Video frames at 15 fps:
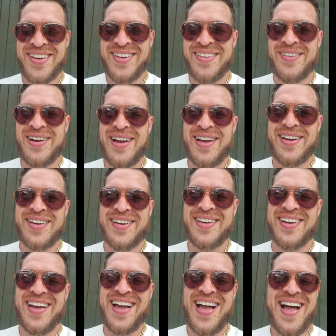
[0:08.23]
Right?
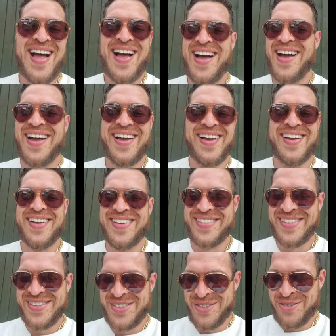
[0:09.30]
Nah,
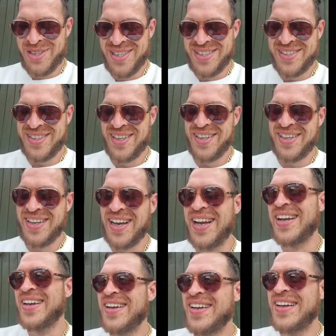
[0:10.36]
that's not what he said. Like,
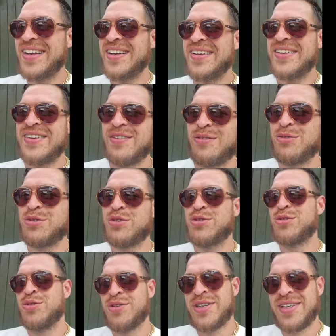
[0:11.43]
was a
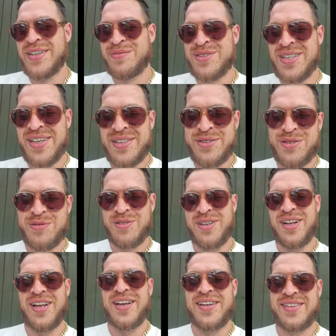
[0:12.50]
dude, he kept saying to me,
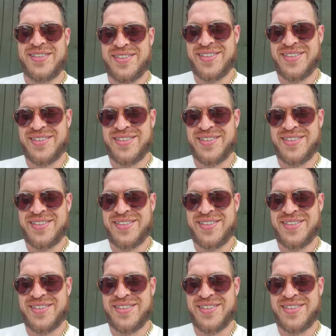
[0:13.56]
like,